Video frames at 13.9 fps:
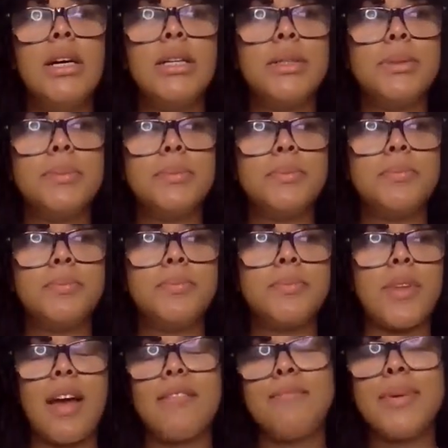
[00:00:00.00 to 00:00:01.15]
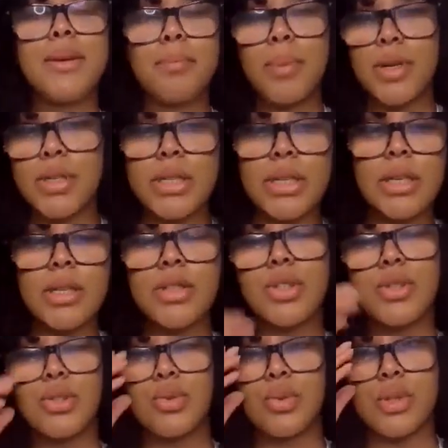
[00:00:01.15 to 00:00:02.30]
I've been personally
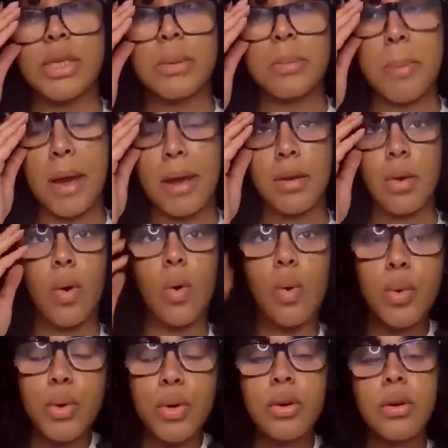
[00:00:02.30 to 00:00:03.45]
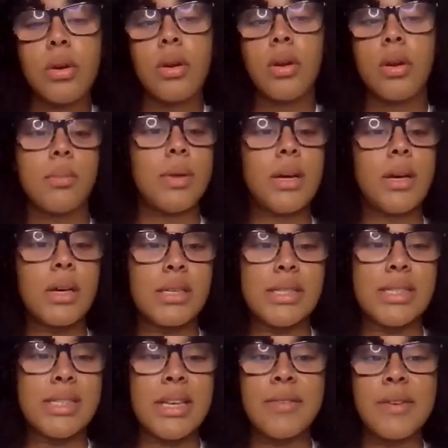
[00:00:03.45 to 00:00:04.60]
just using my own
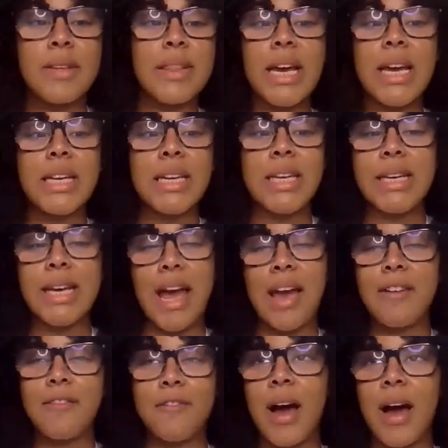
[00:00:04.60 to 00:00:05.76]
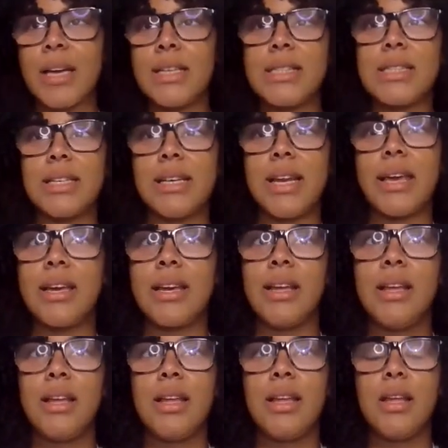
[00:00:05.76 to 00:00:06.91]
because even then he can't find like
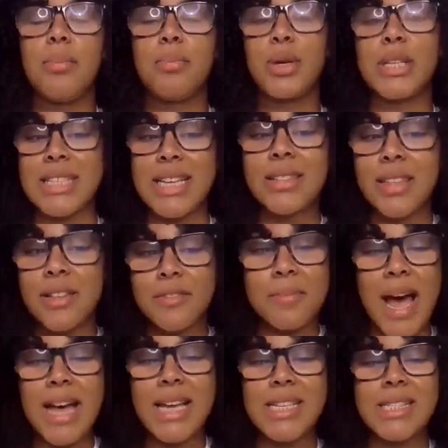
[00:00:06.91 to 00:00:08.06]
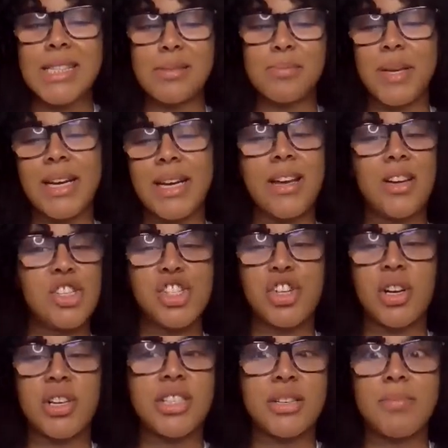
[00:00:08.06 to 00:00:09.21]
protective masks. It's been like
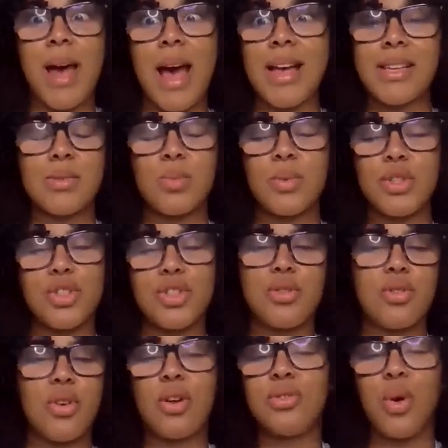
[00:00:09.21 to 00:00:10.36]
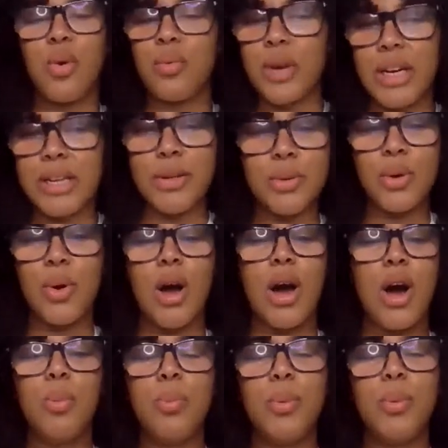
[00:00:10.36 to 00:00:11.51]
construction masks, which don't really,
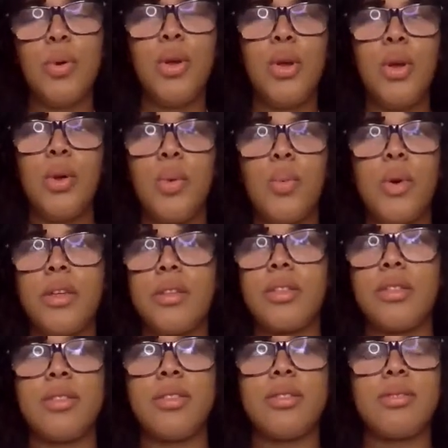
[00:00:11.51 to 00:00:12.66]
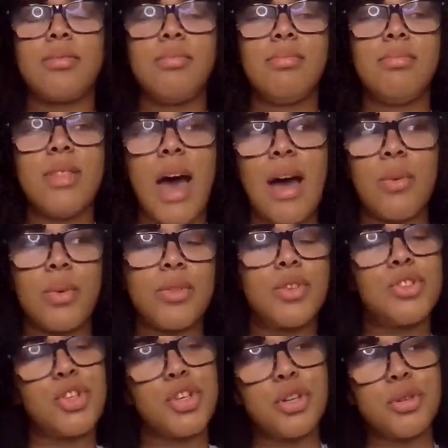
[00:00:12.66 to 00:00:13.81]
help with that with the
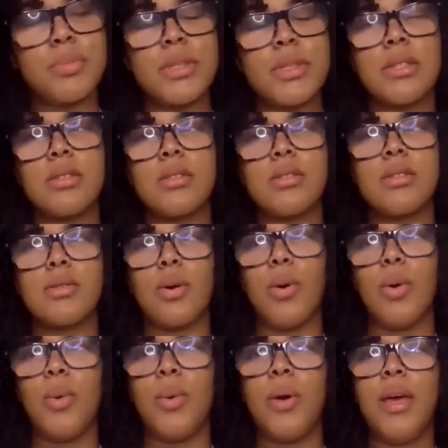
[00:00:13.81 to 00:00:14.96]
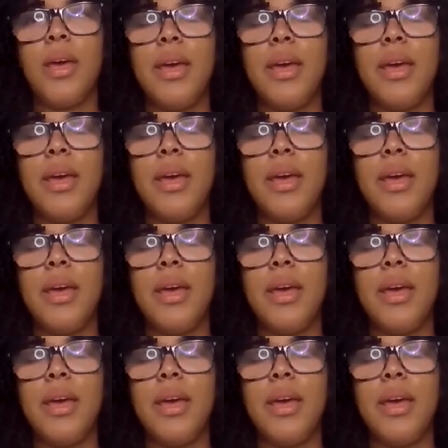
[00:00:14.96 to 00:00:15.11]
germs. So